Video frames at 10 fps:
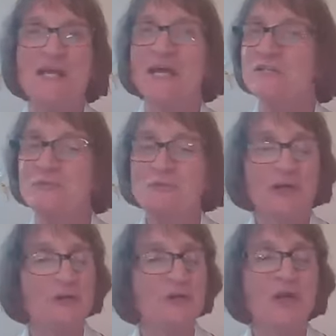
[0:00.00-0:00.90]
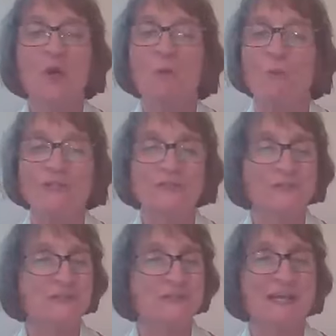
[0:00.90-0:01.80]
when I do not know
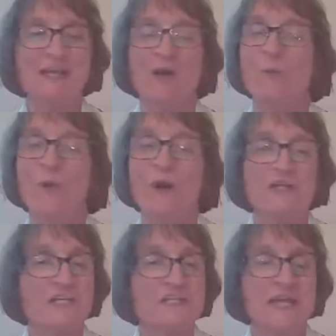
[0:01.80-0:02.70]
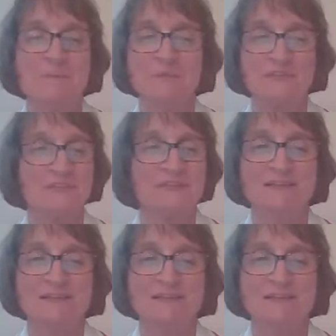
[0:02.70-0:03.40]
what to say or what just happened.